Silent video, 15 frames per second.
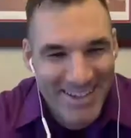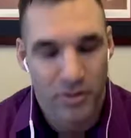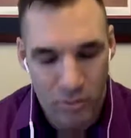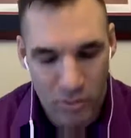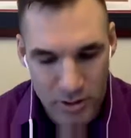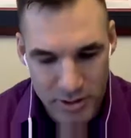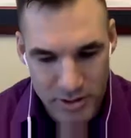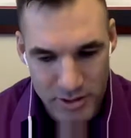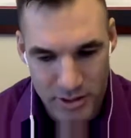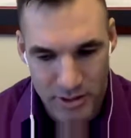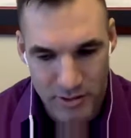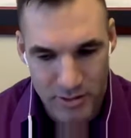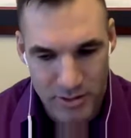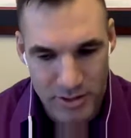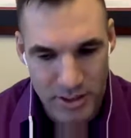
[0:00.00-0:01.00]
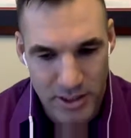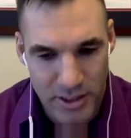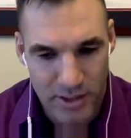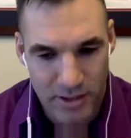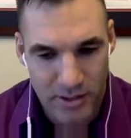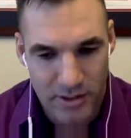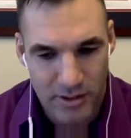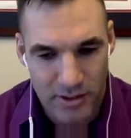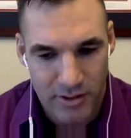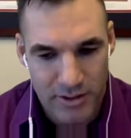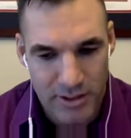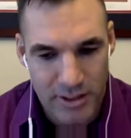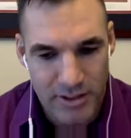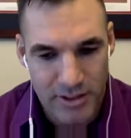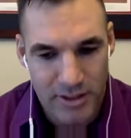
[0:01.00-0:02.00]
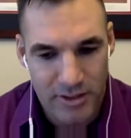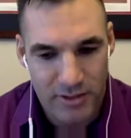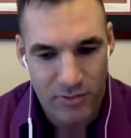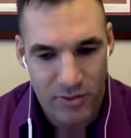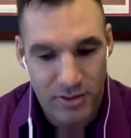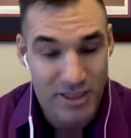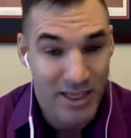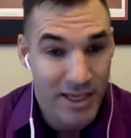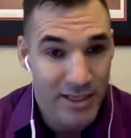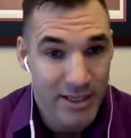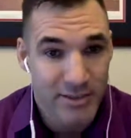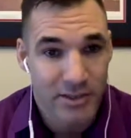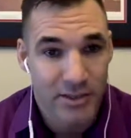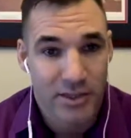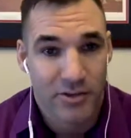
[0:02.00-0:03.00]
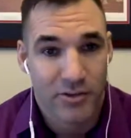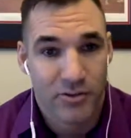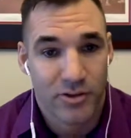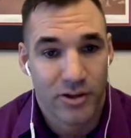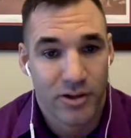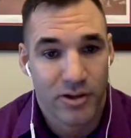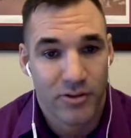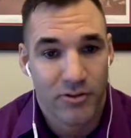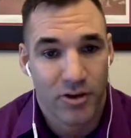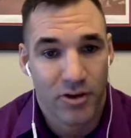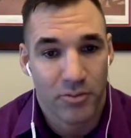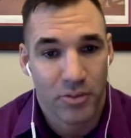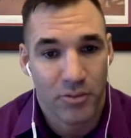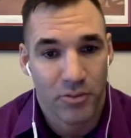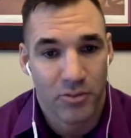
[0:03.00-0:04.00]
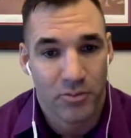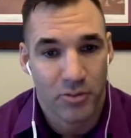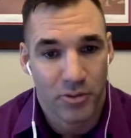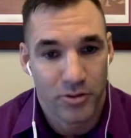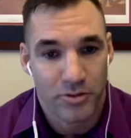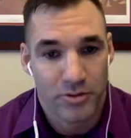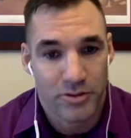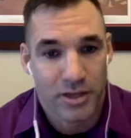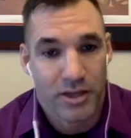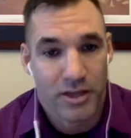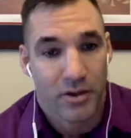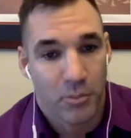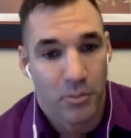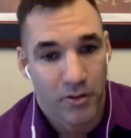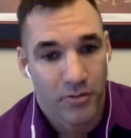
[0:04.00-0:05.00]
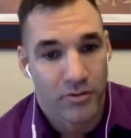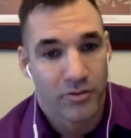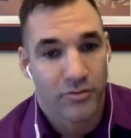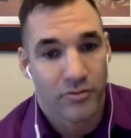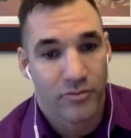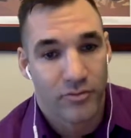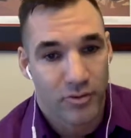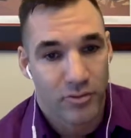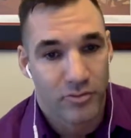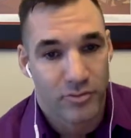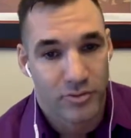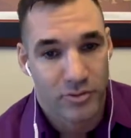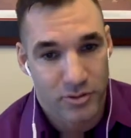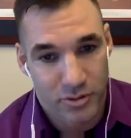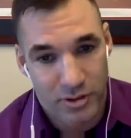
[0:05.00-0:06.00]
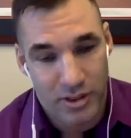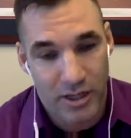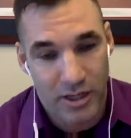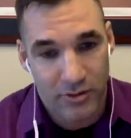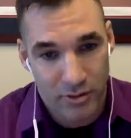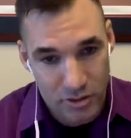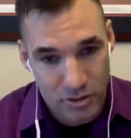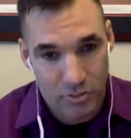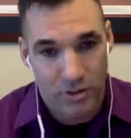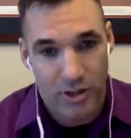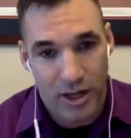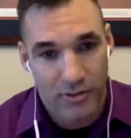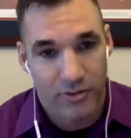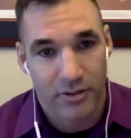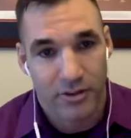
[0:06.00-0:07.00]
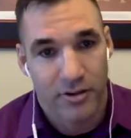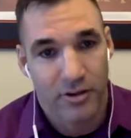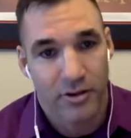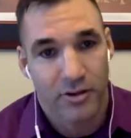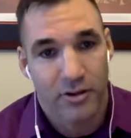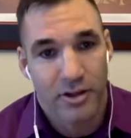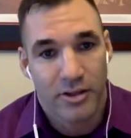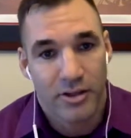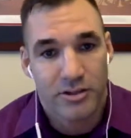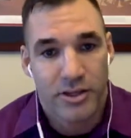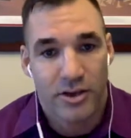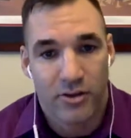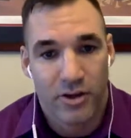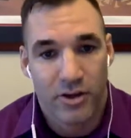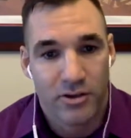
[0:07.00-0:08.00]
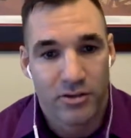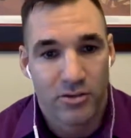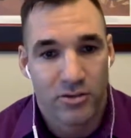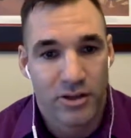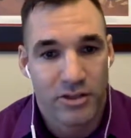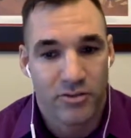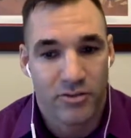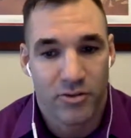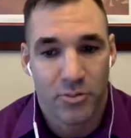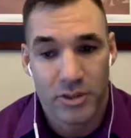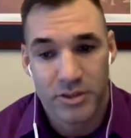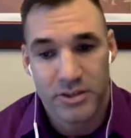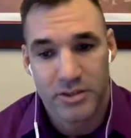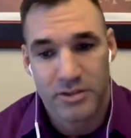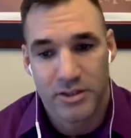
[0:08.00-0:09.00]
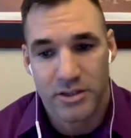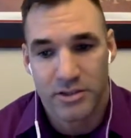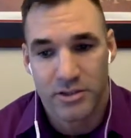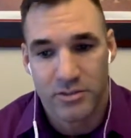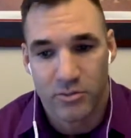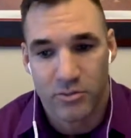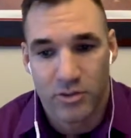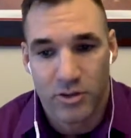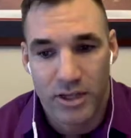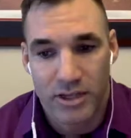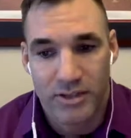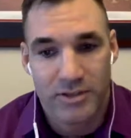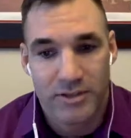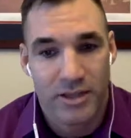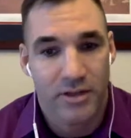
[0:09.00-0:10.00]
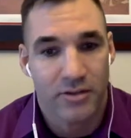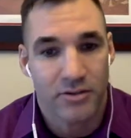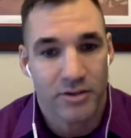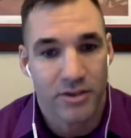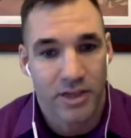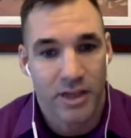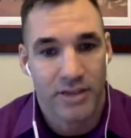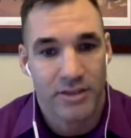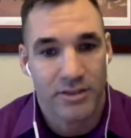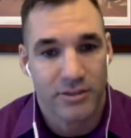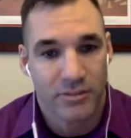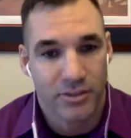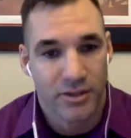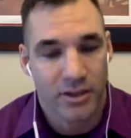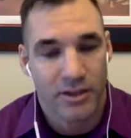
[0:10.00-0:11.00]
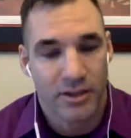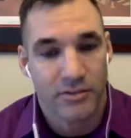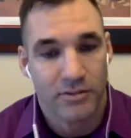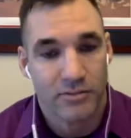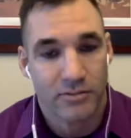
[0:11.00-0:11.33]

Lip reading: of the ones that you'd say stands out as far as a case study you've done, you've helped people produce income off of, from getting their story out there to generate new leads for their businesses or getting sales, clients, stuff like that?